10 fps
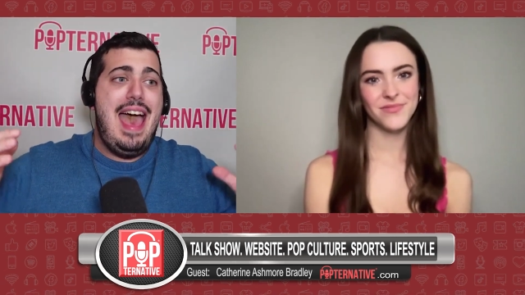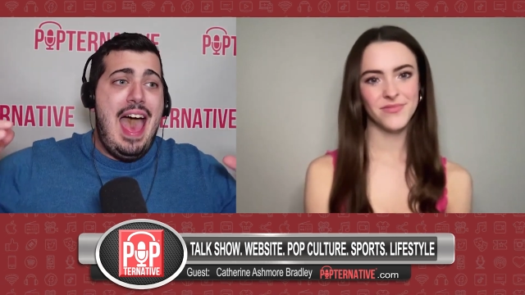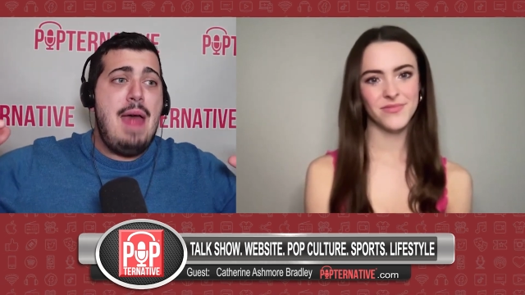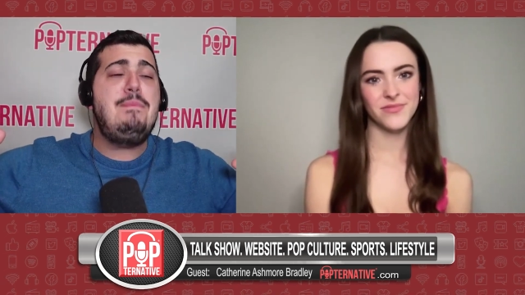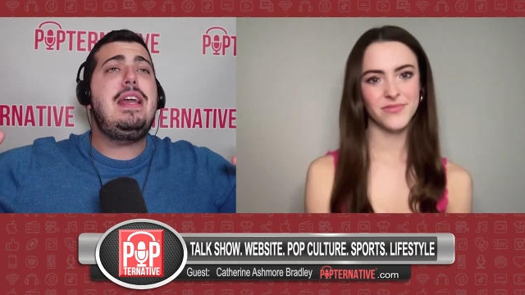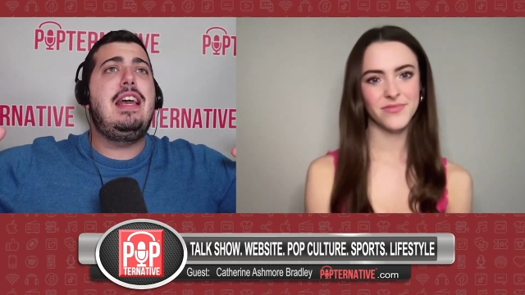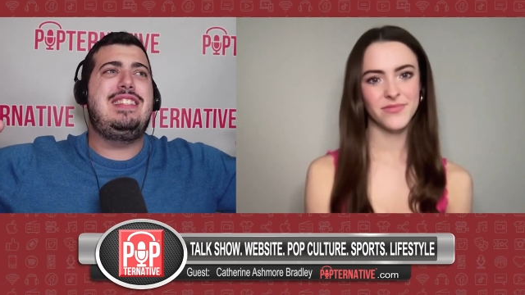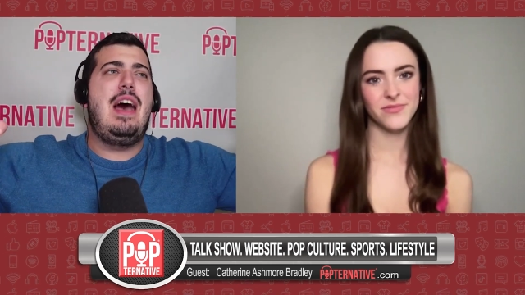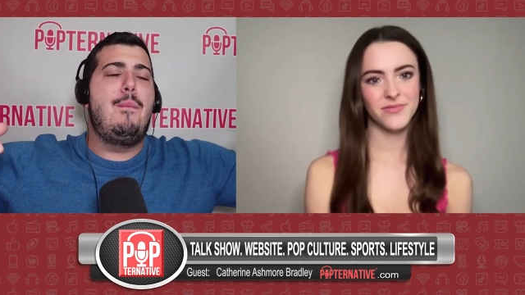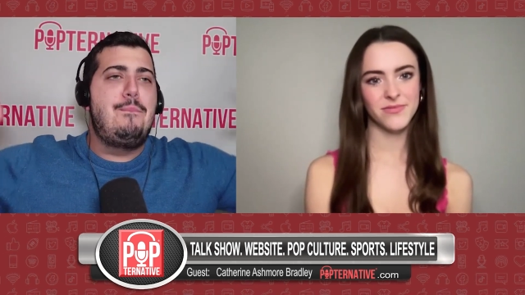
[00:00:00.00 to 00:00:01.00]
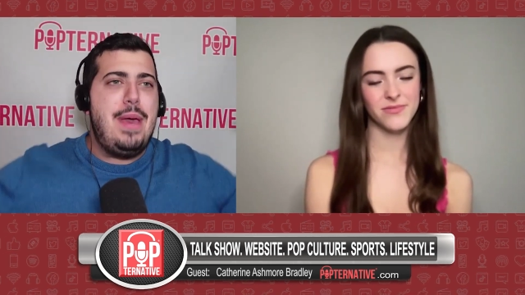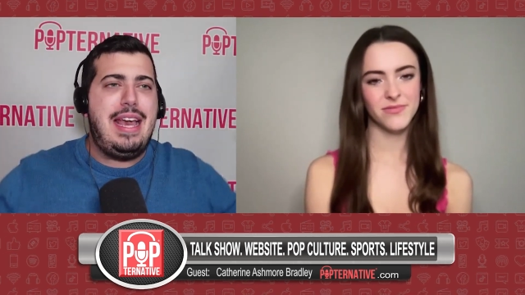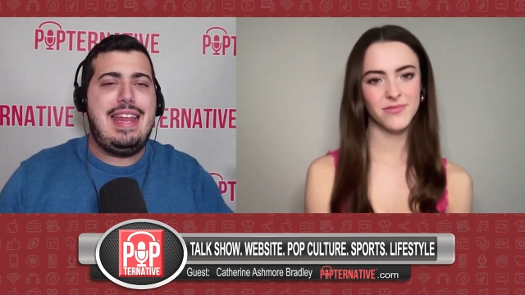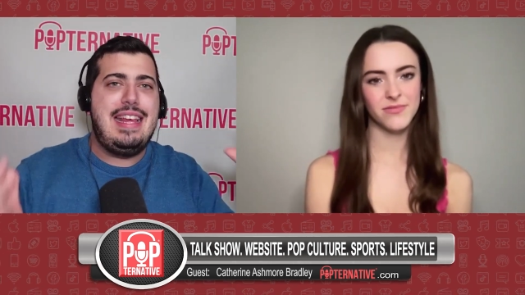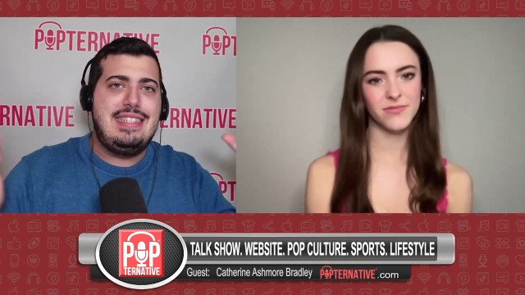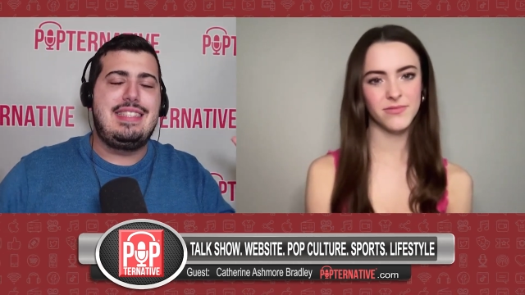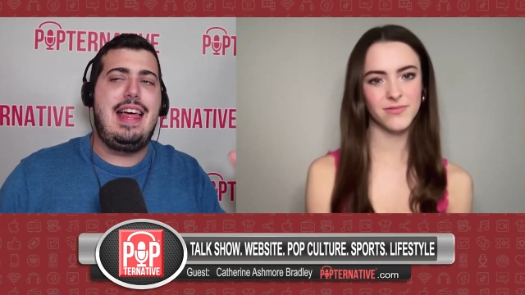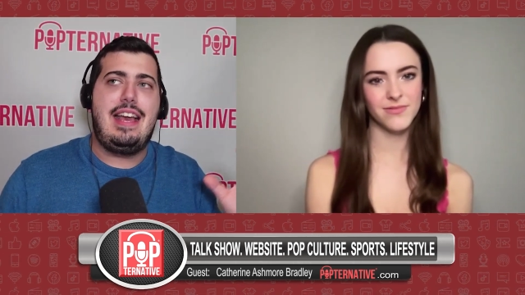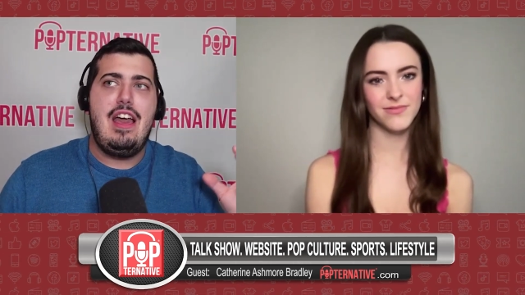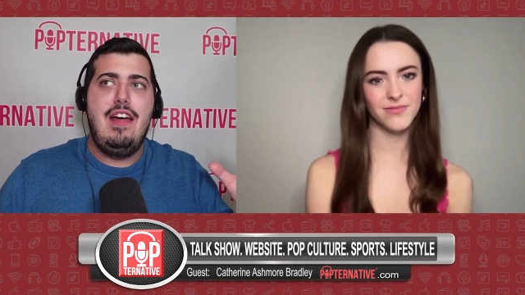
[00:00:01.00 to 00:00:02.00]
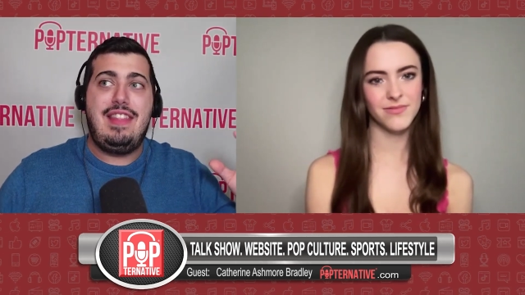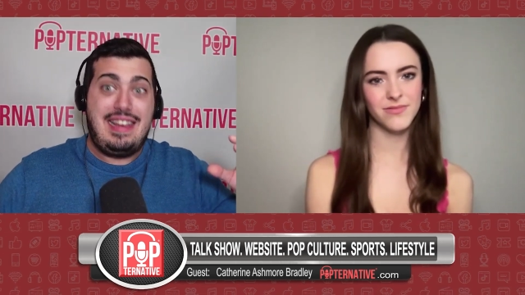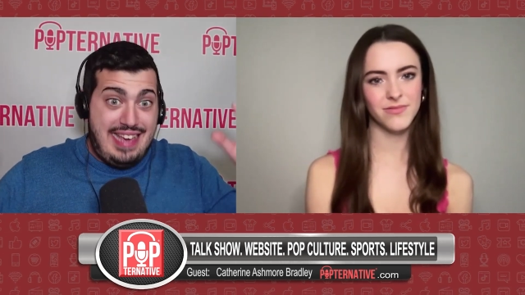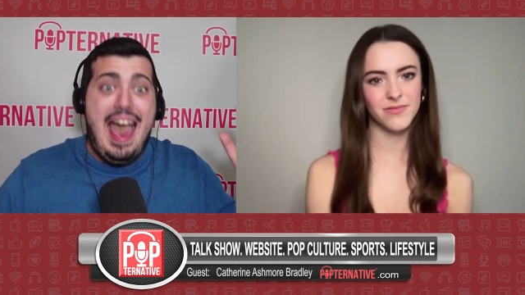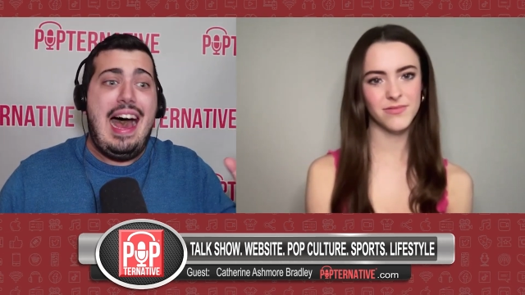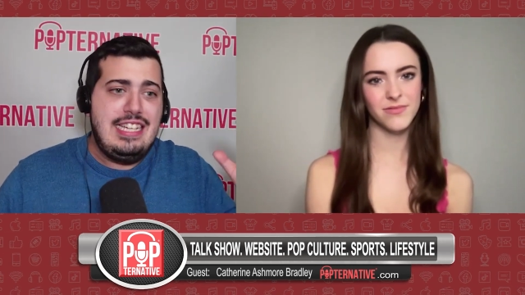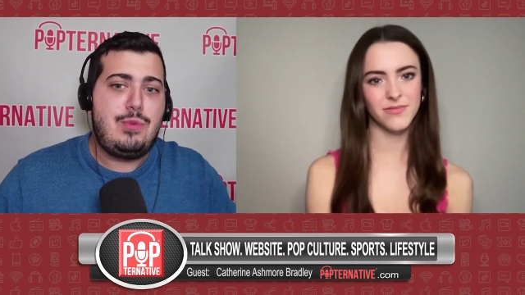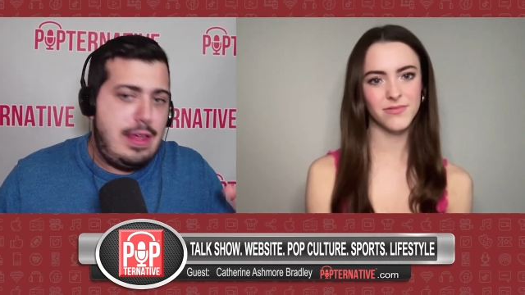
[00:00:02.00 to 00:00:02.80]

Speaker 1: and because how big it is like the cast right